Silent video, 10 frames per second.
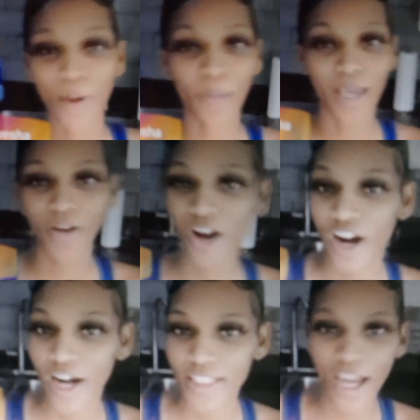go ahead, sir.
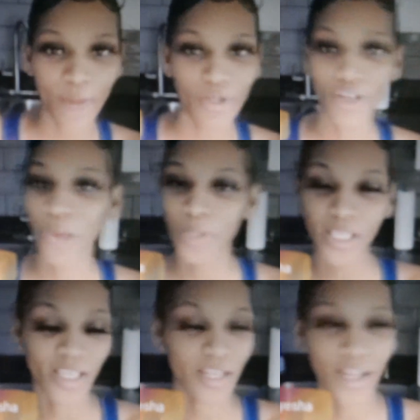Sorry
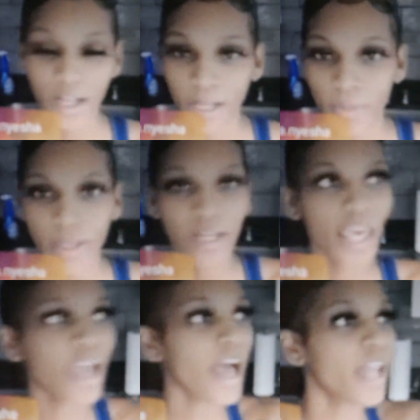so they can allow the
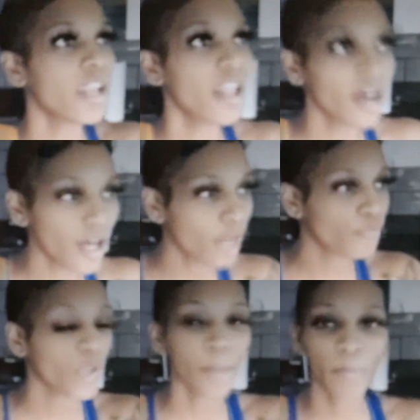police to get off
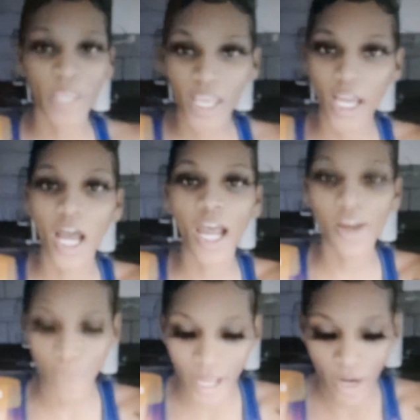the hook.
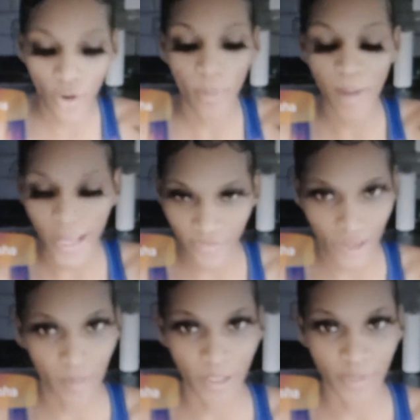You were supposed mm-hmm. to
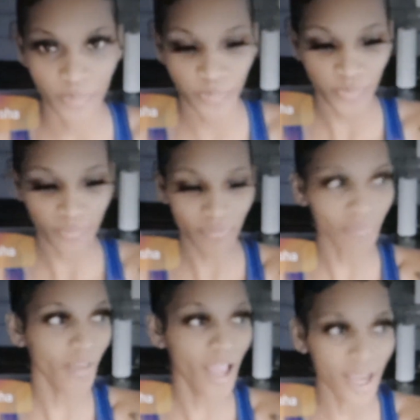look into
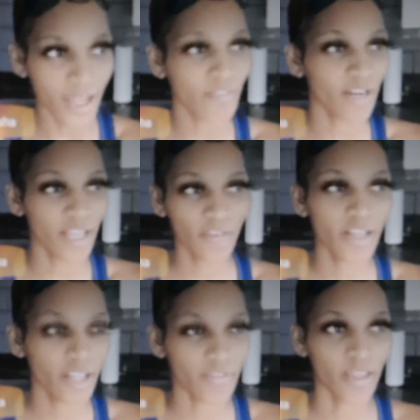my all my
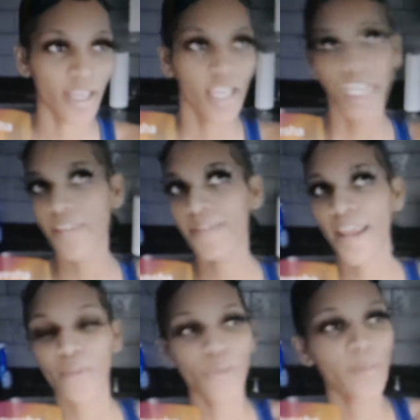allegations I
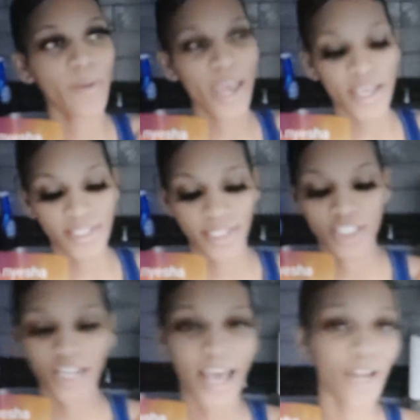have made against them.
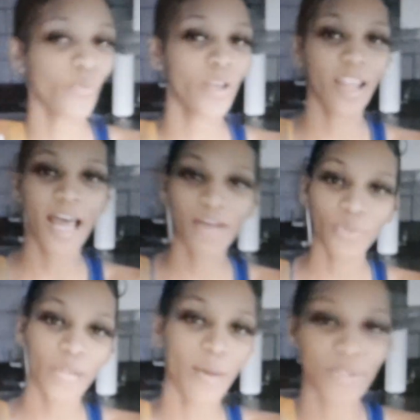Right,